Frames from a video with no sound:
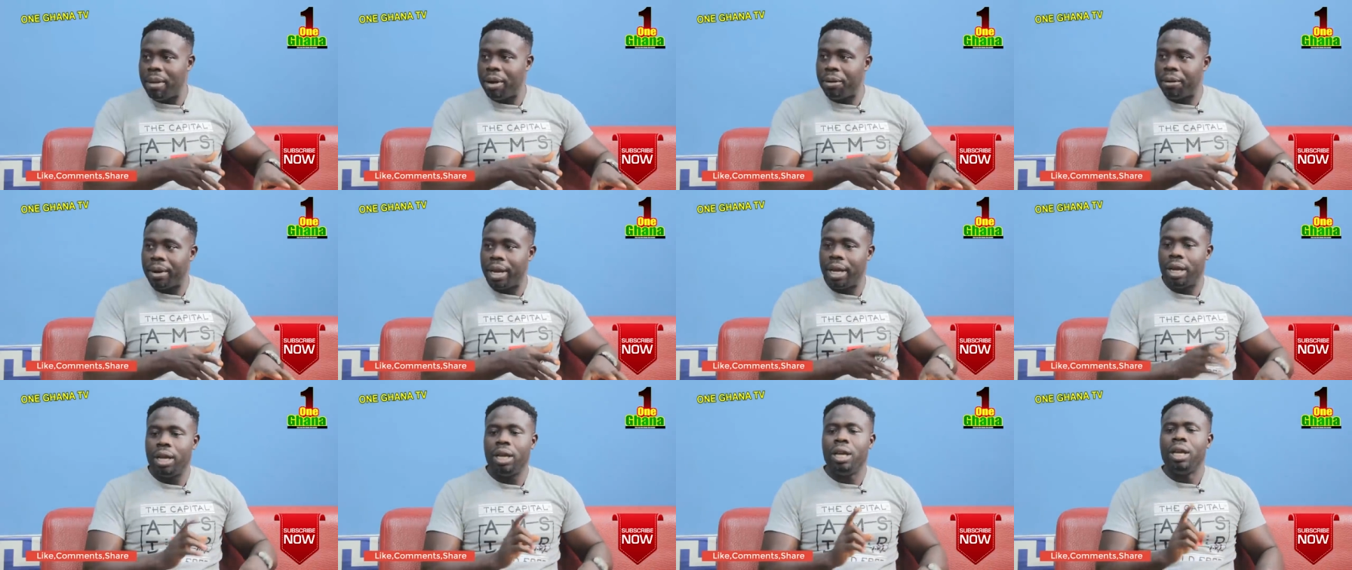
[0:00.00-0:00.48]
be.
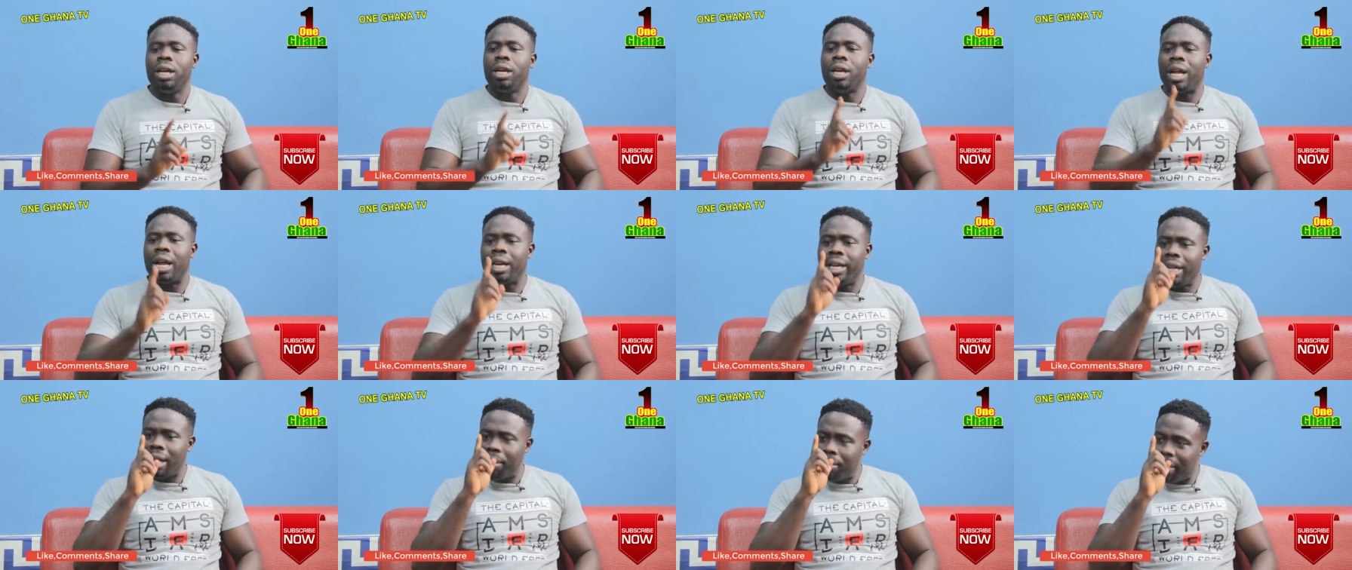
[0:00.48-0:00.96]

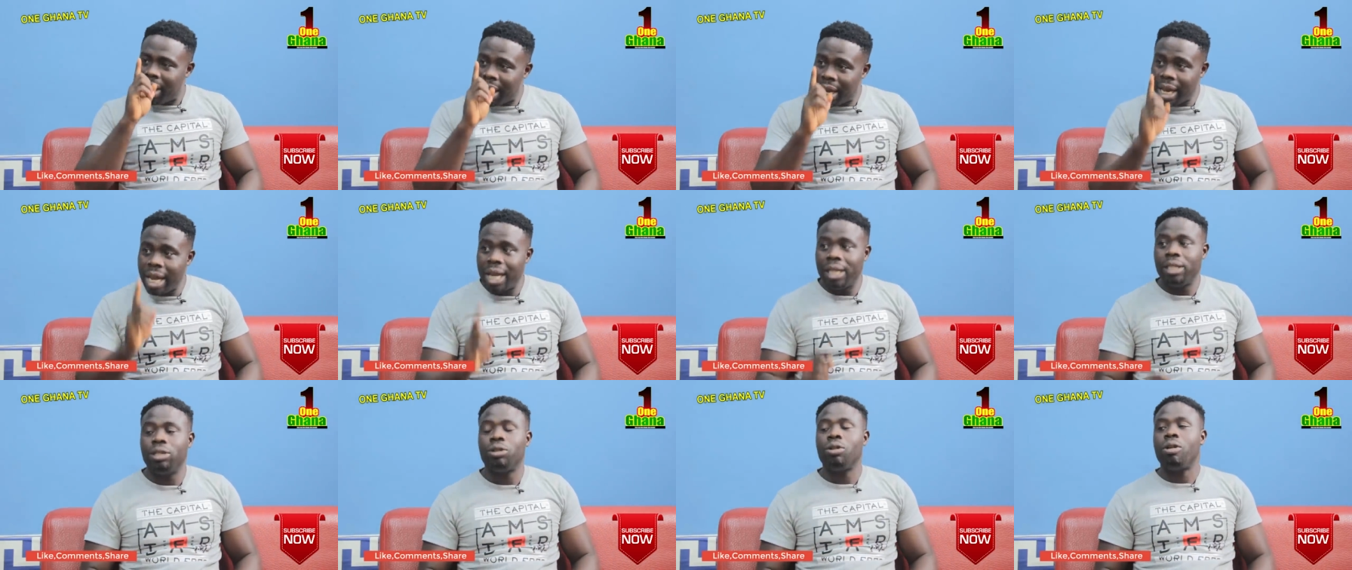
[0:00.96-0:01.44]
Now the
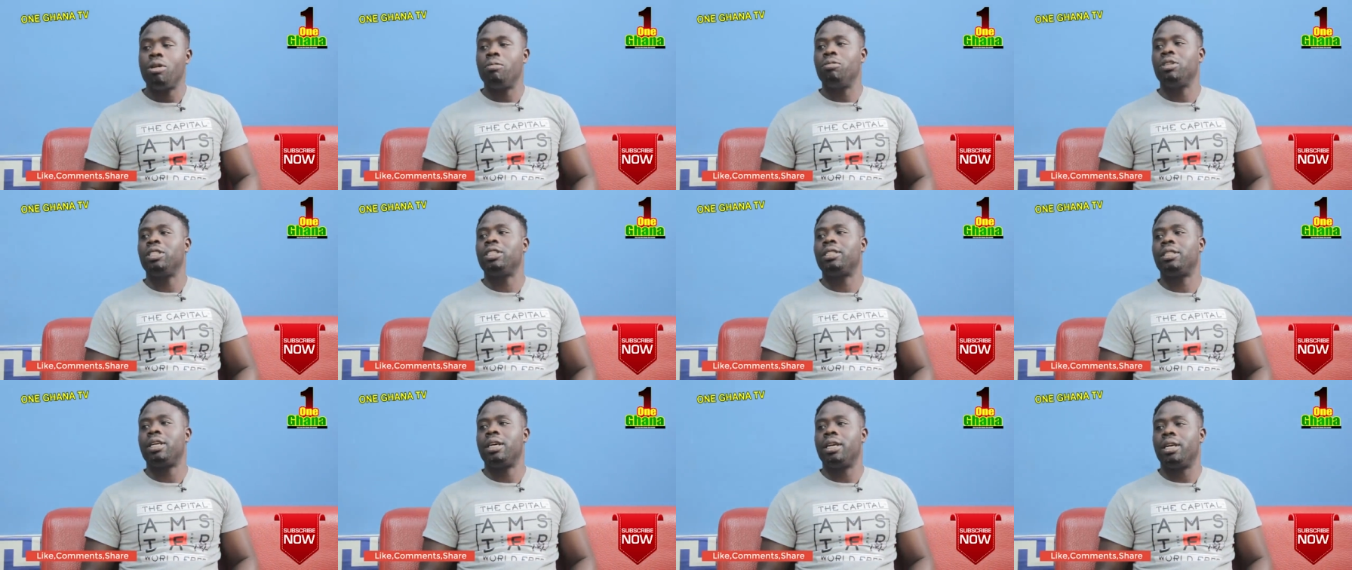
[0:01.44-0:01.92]
American catcher
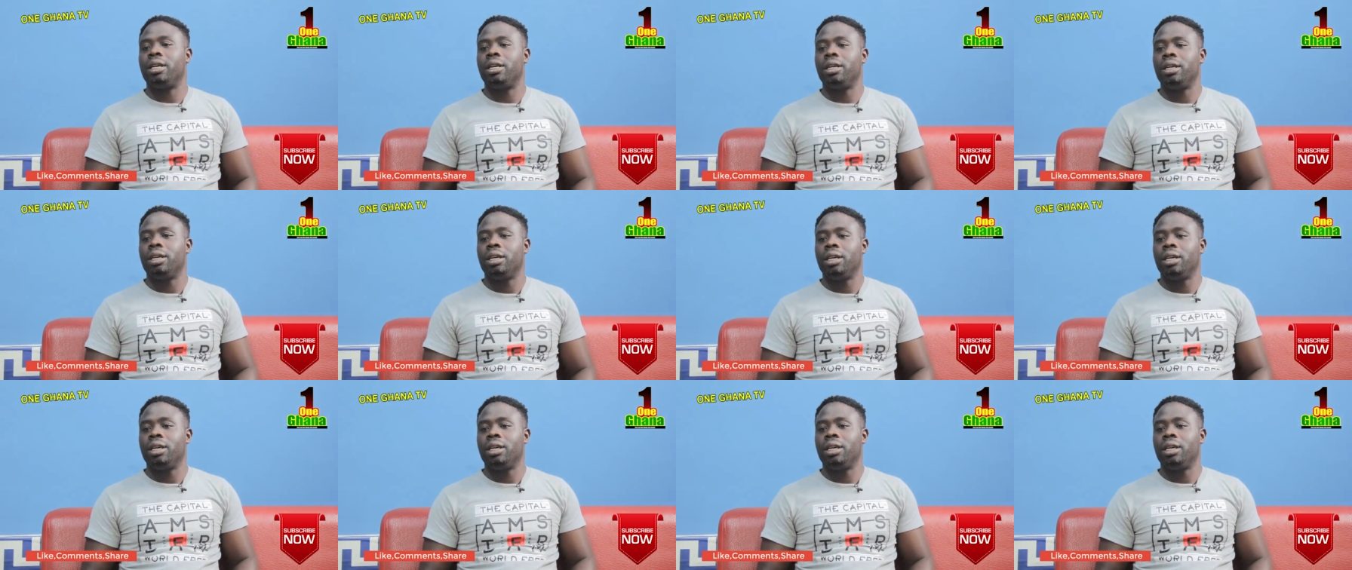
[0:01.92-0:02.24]
woman say